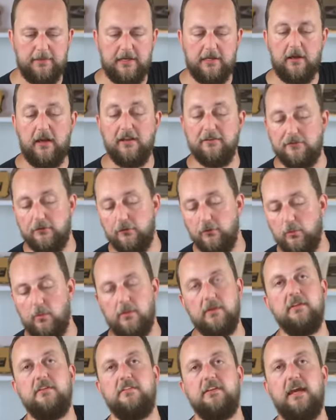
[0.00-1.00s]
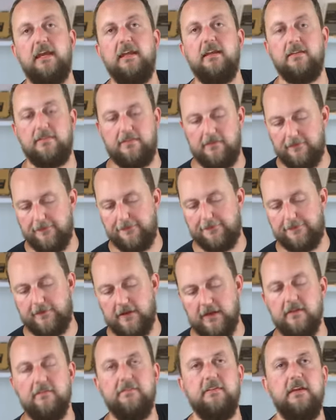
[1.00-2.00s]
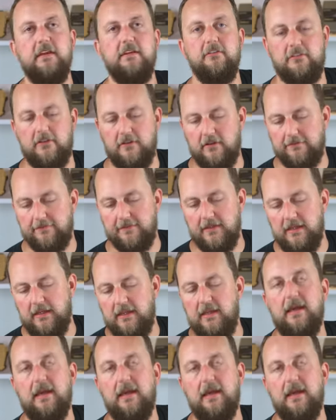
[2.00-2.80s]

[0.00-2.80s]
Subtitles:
but I do want to take the front of the engine off,